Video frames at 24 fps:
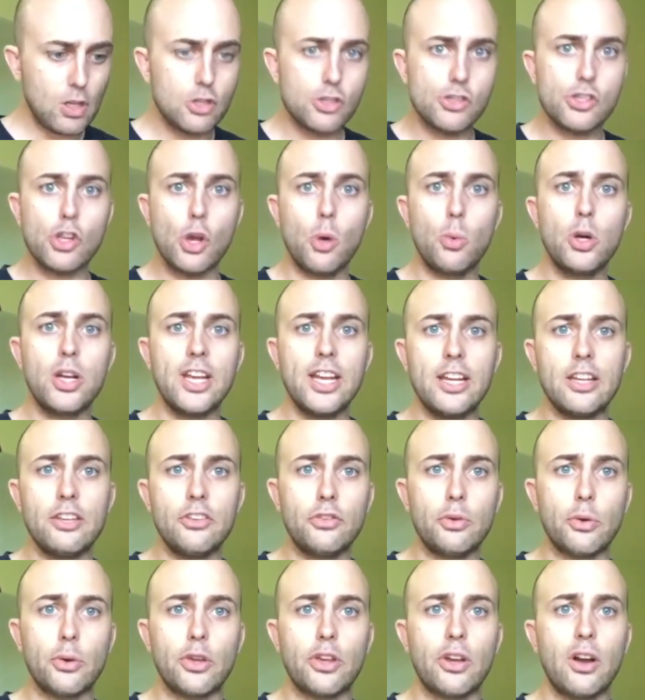so we'll get
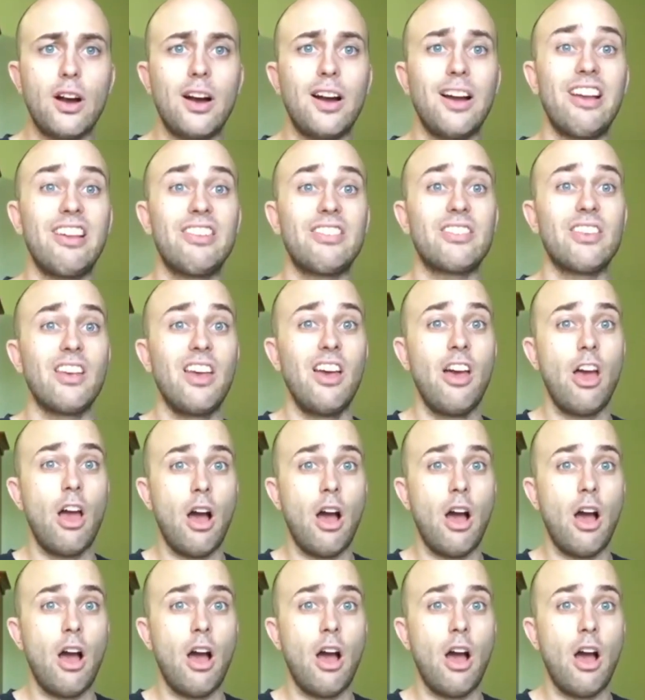into it, guys.